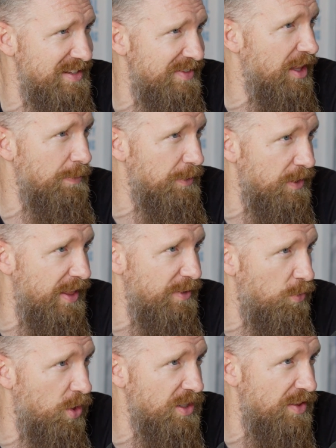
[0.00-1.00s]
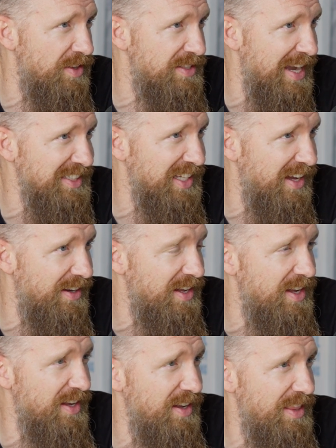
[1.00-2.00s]
developer that worked on the tech side.
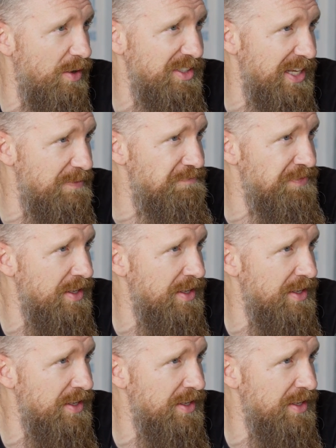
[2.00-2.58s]
That was it.